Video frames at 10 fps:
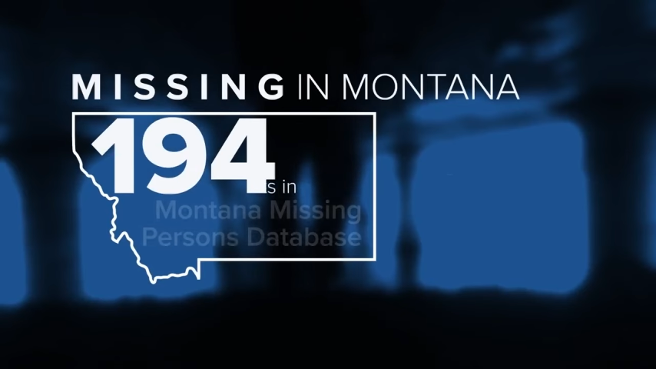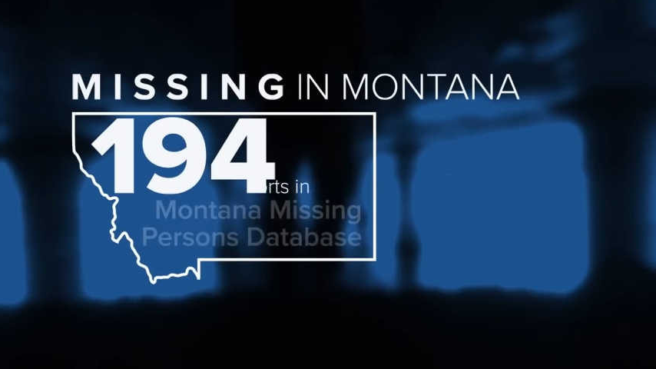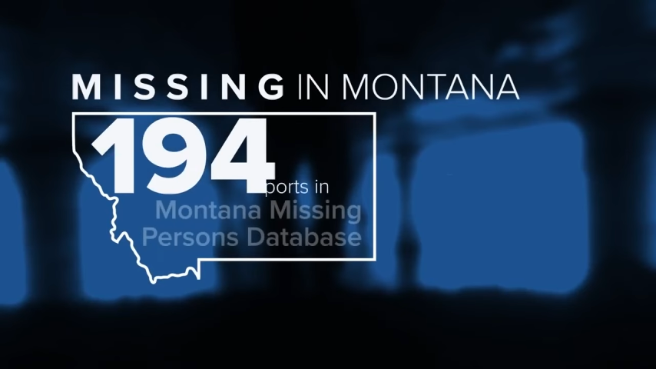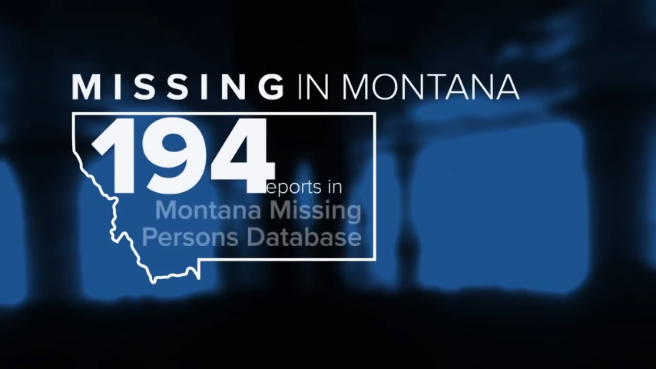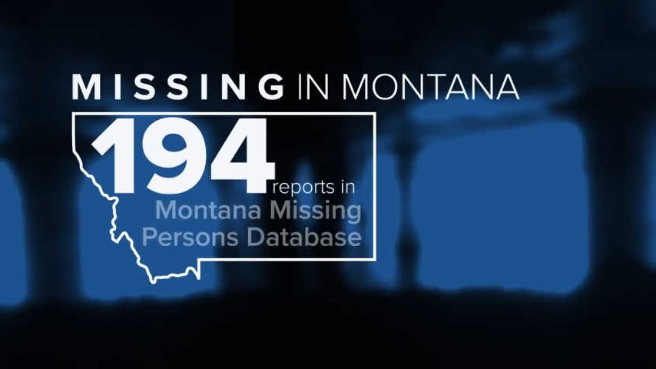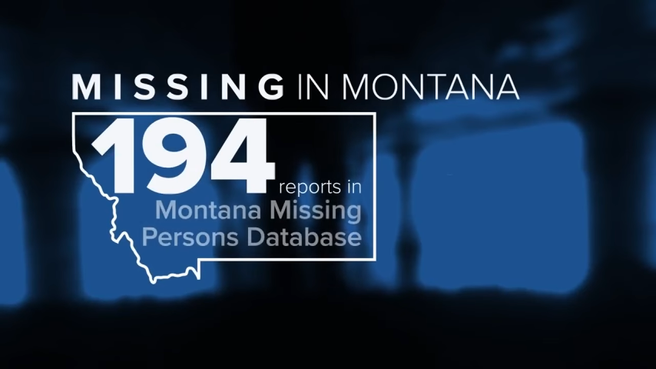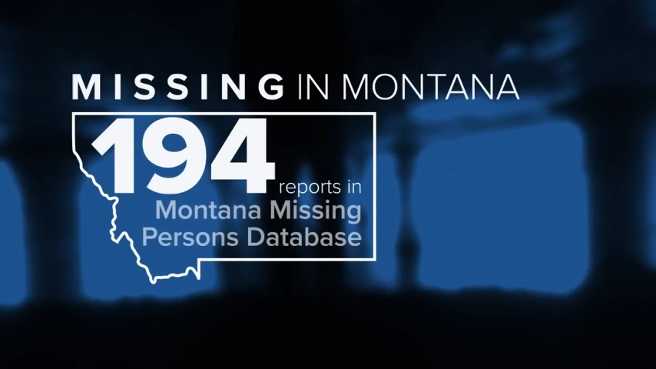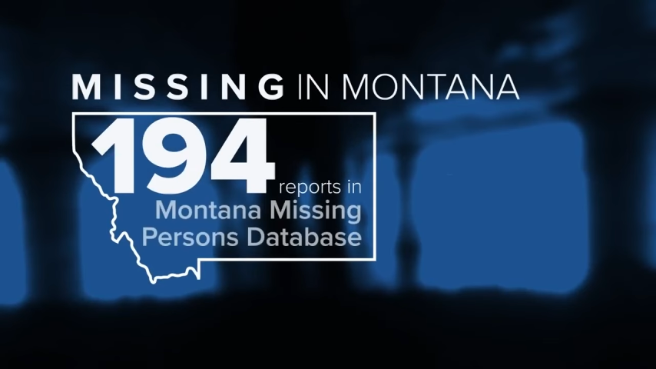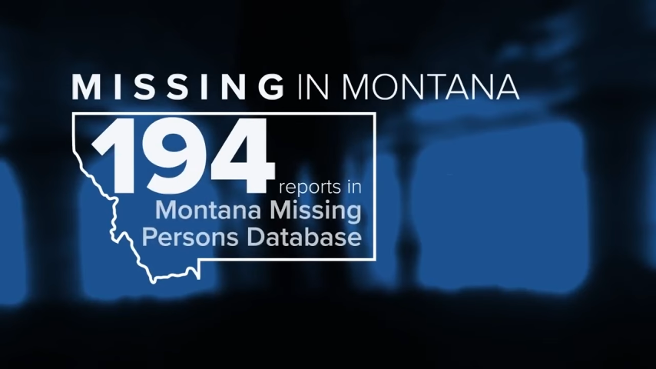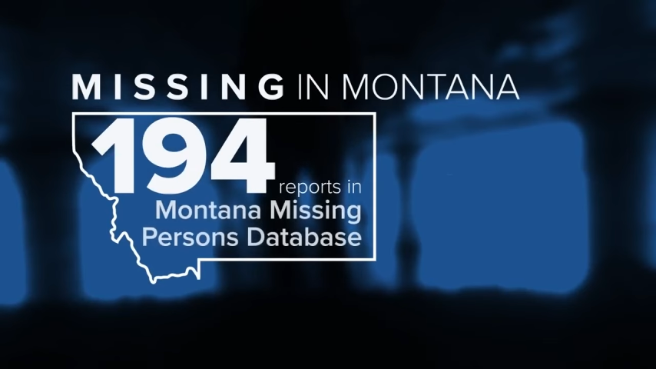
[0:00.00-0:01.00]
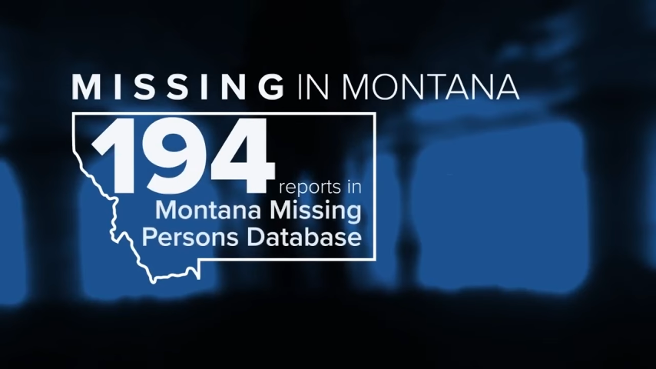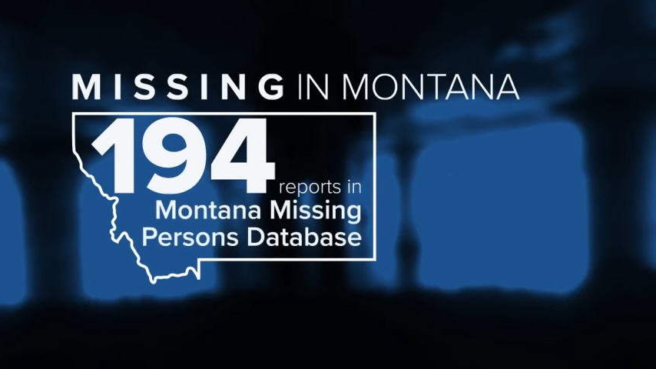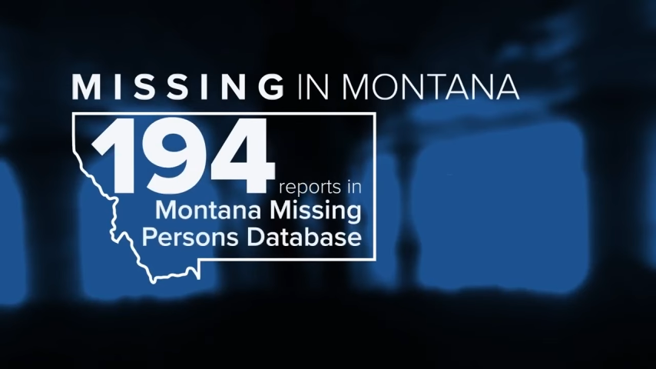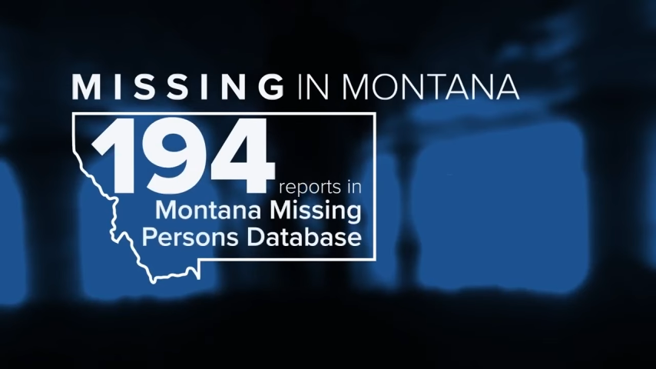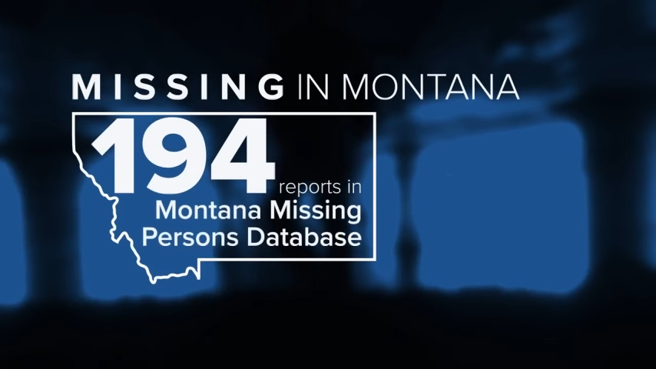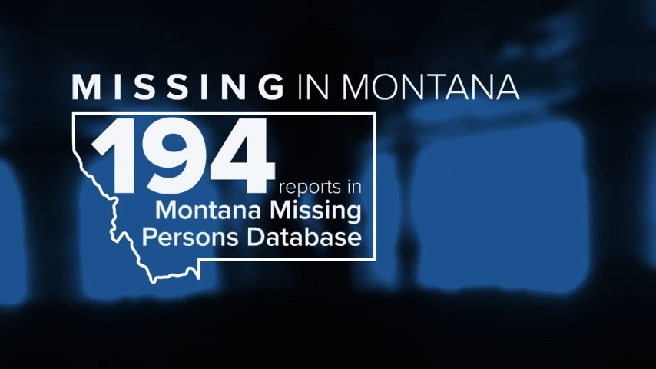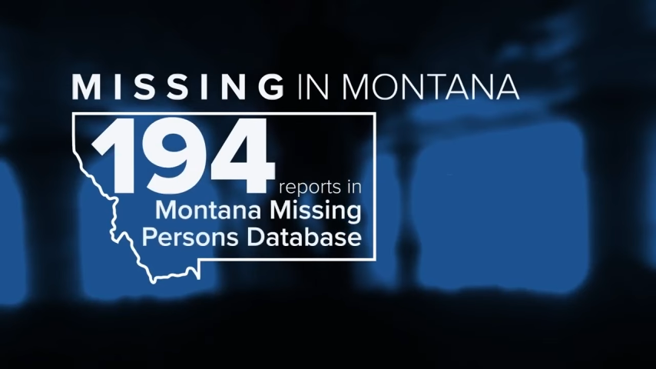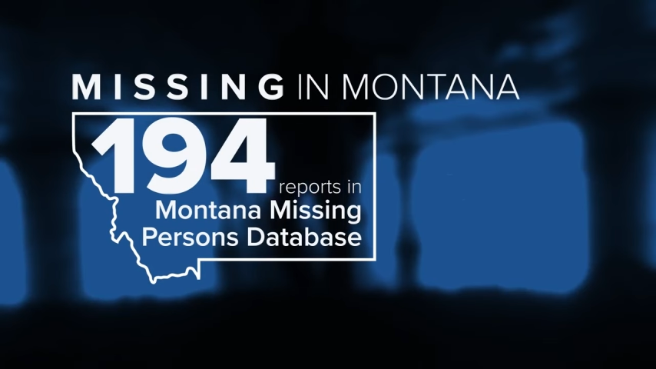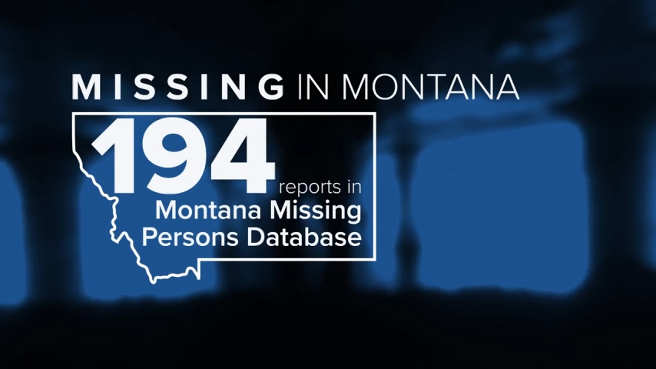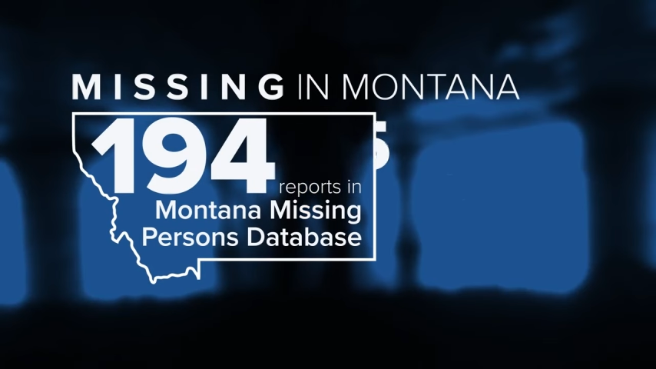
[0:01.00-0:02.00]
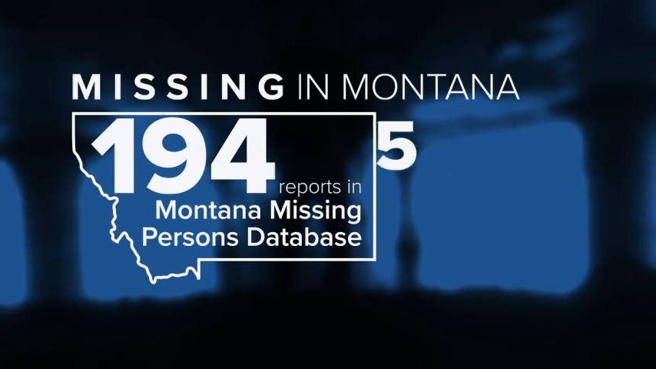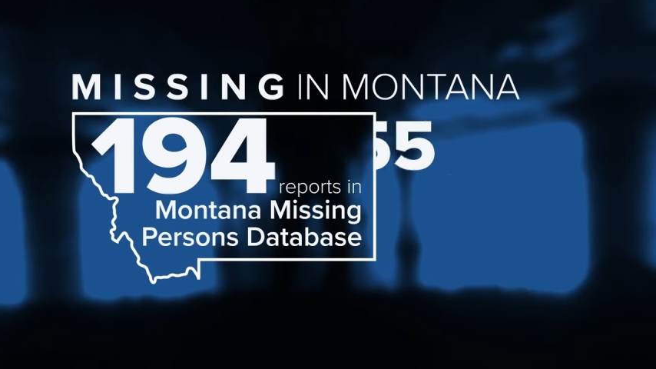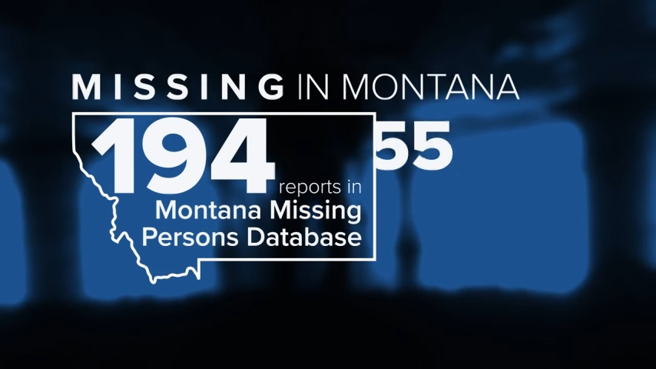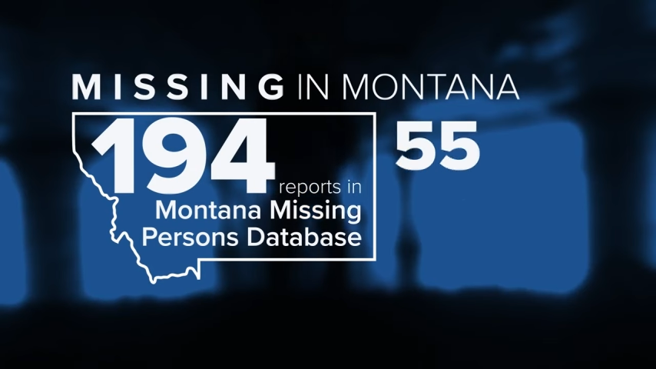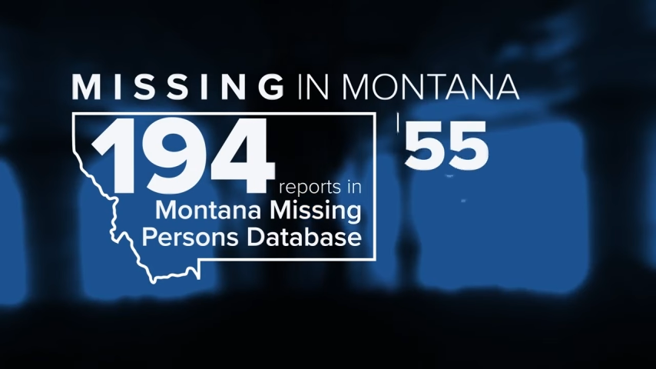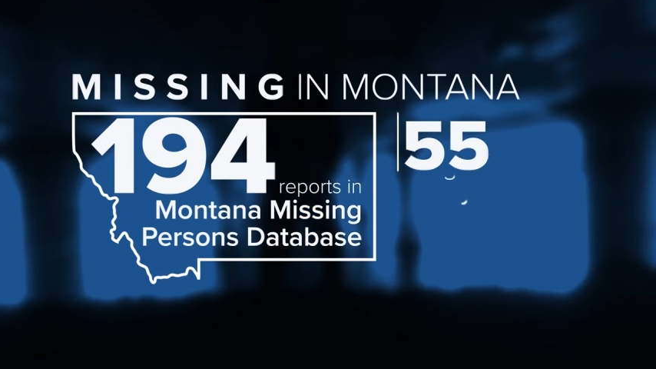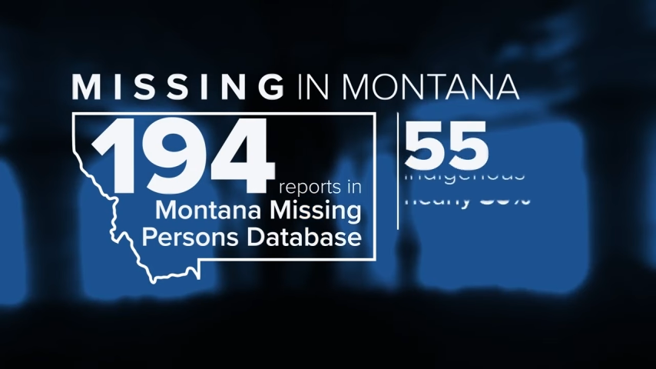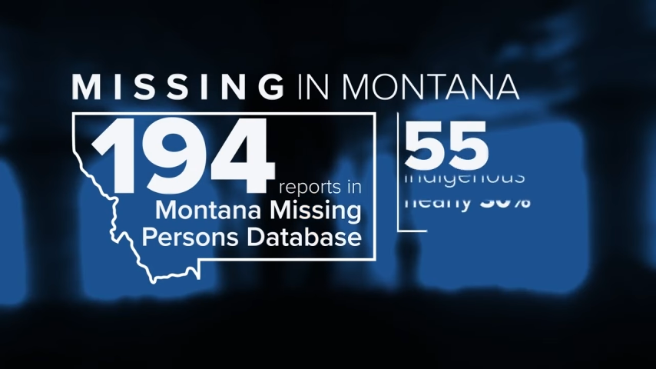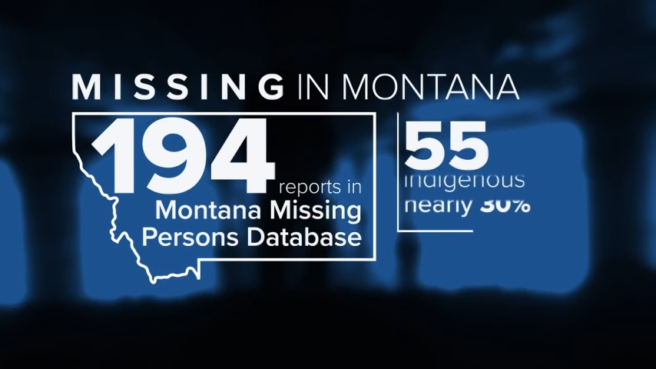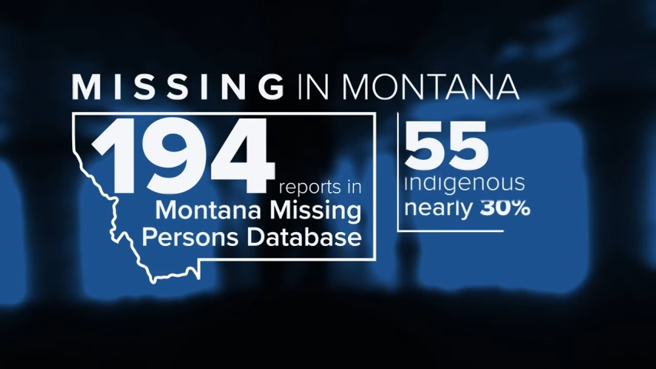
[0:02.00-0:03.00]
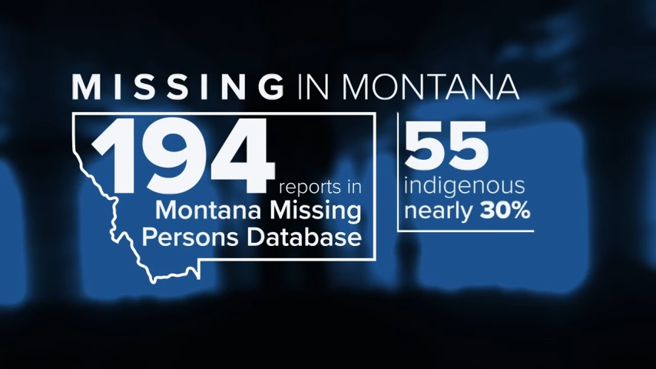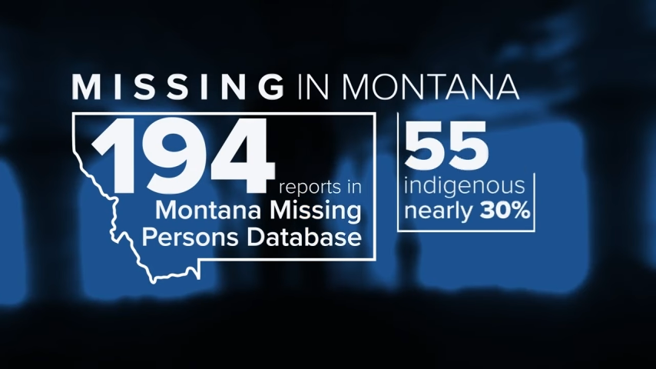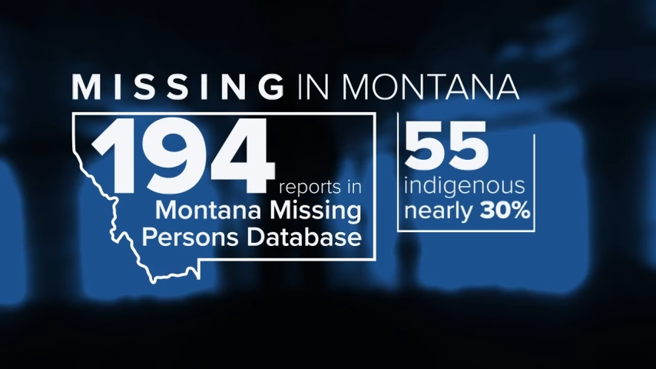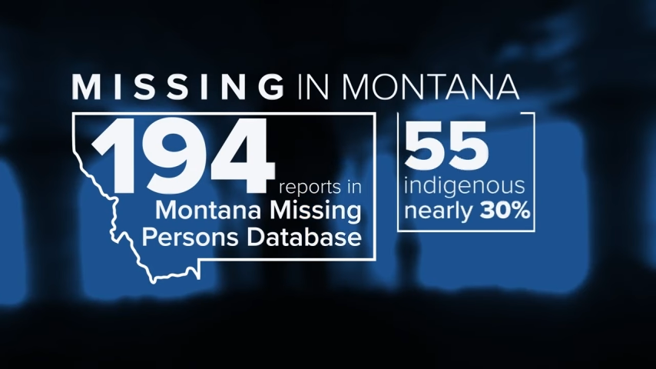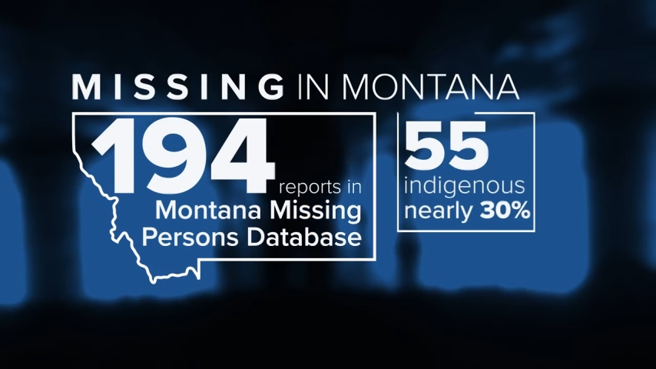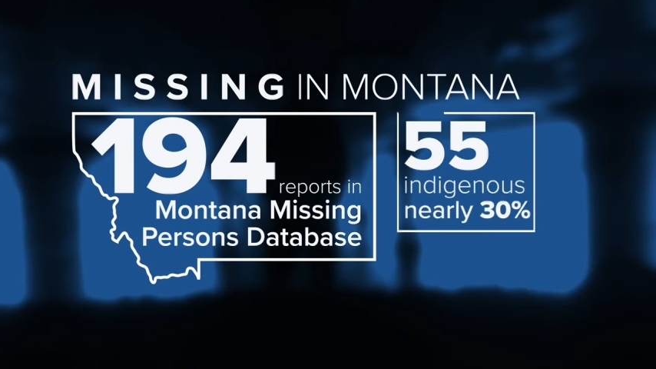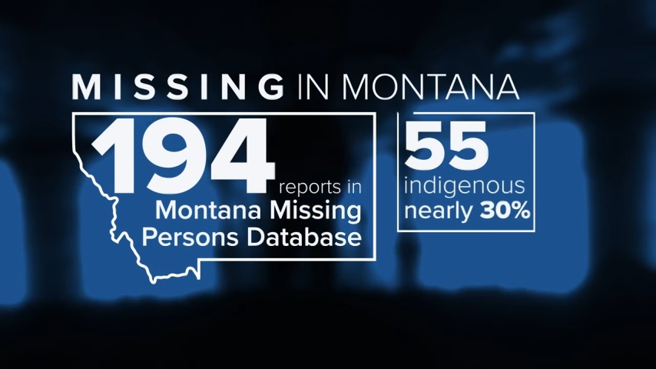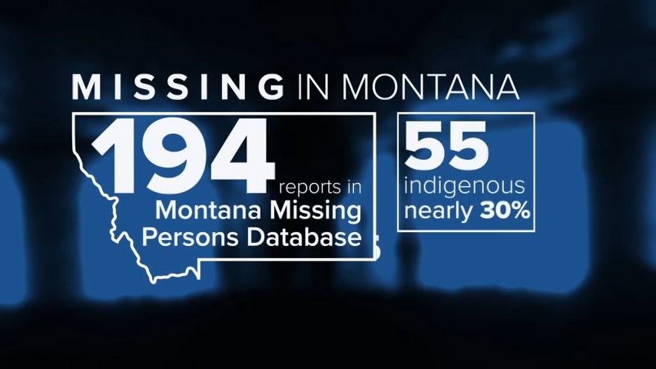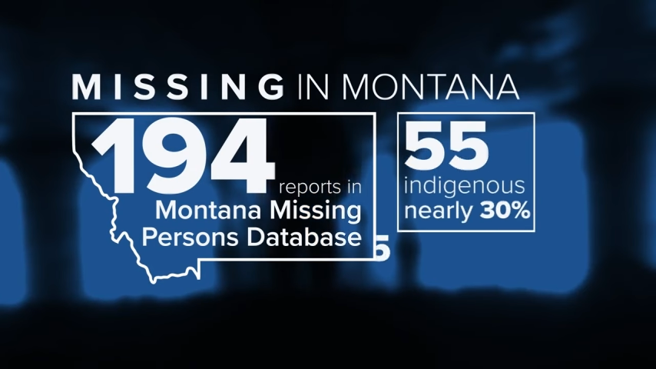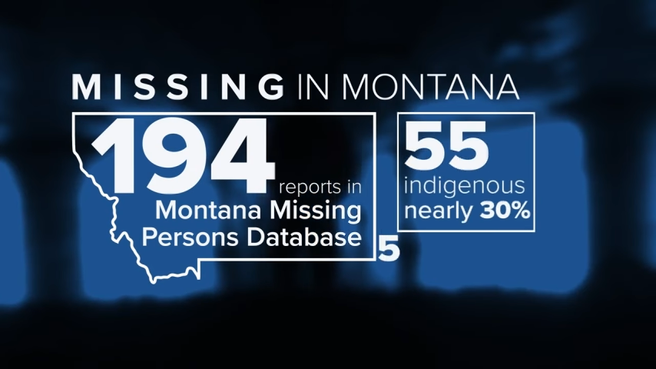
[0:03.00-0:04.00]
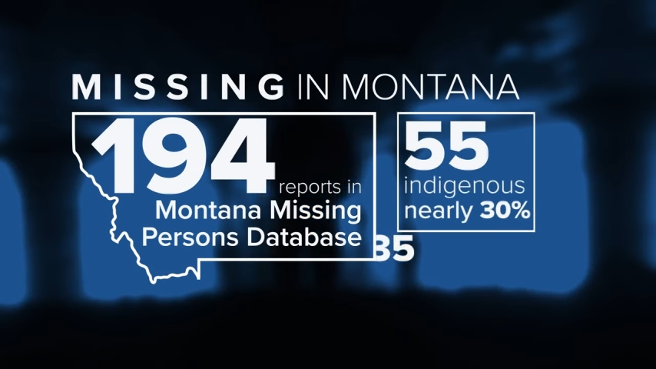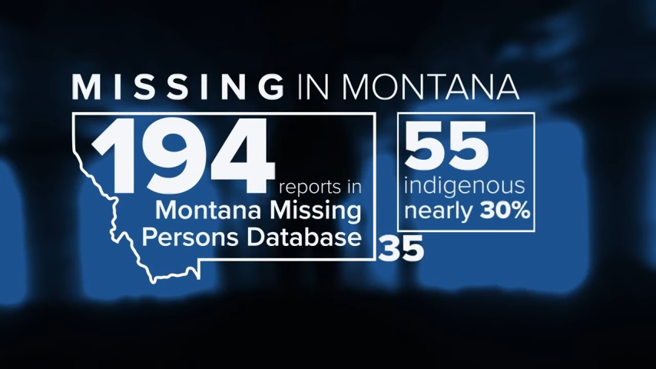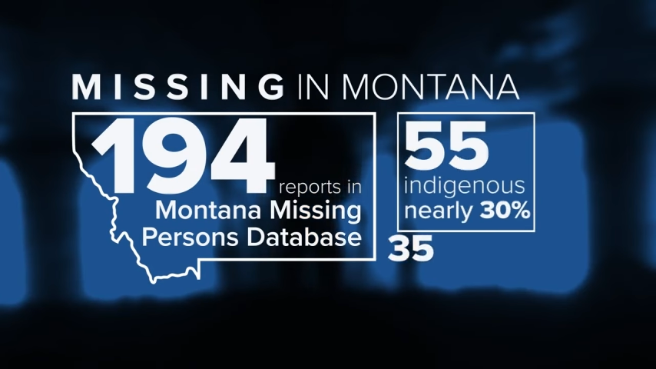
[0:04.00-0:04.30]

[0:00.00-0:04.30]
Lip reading: [unreadable: no face in view]